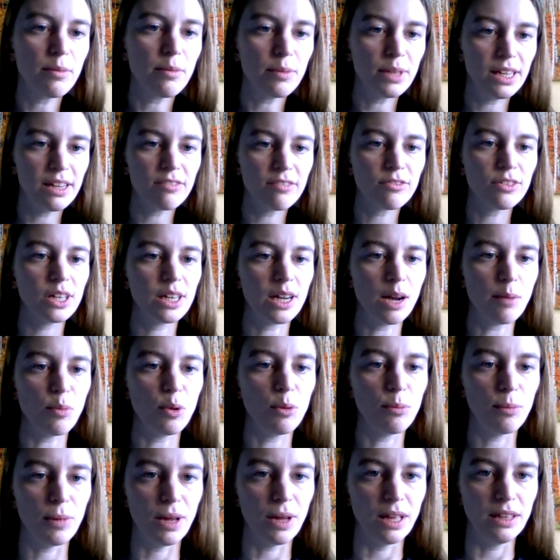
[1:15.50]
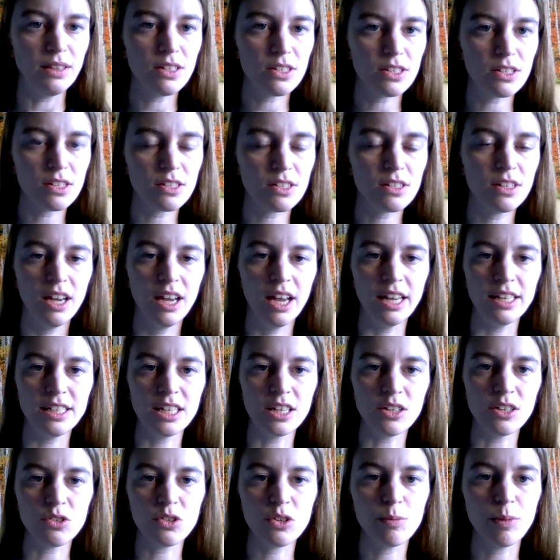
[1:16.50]
probably every couple months
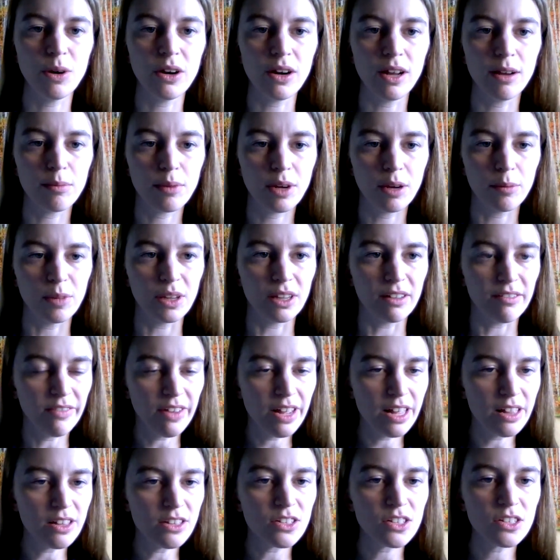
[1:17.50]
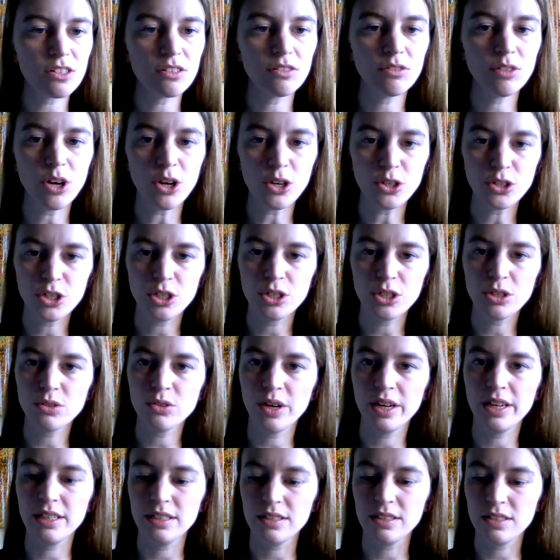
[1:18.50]
and tells you about upcoming events, cost share
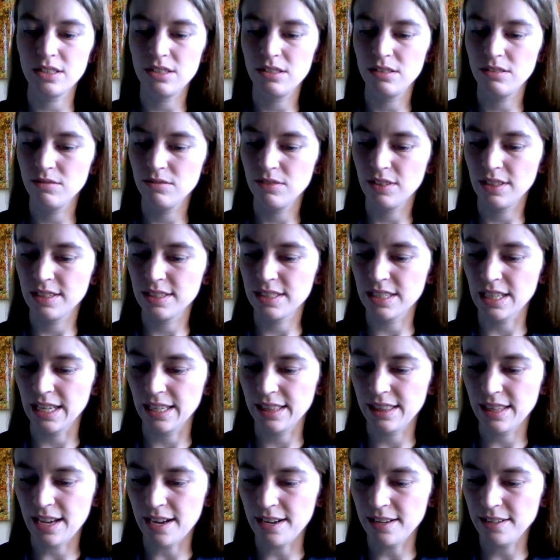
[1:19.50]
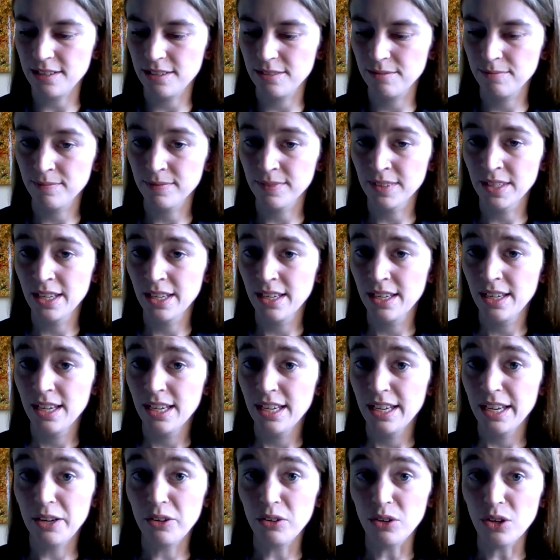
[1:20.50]
grants, things like that.
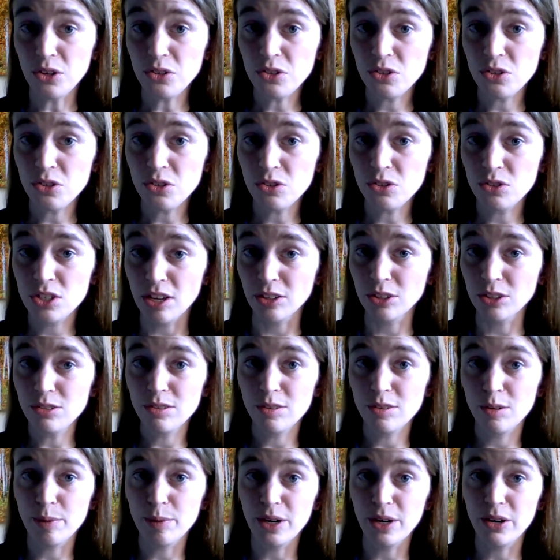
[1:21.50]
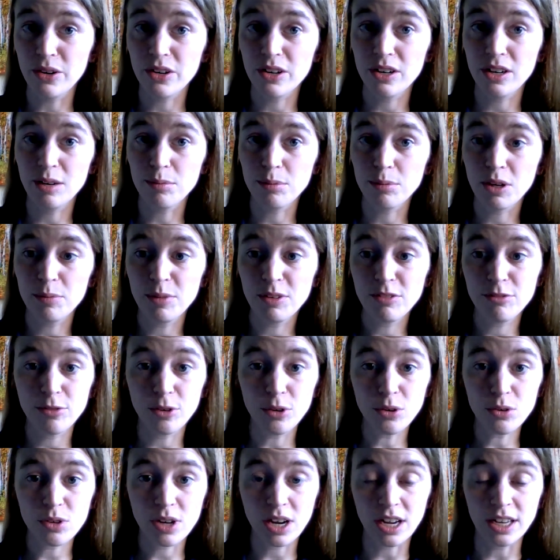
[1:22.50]
It'll also tell you about our upcoming
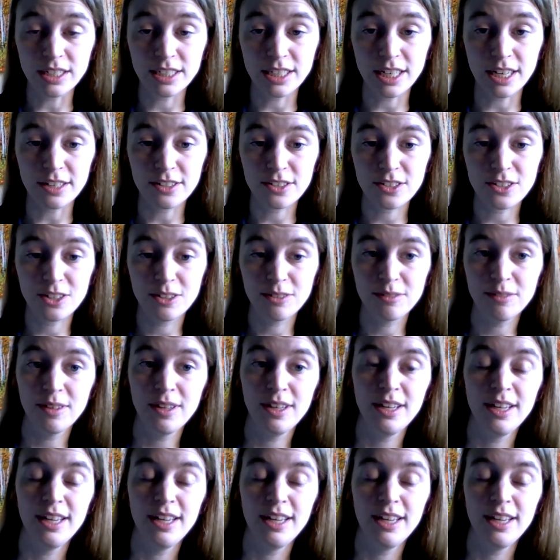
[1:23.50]
photo contest.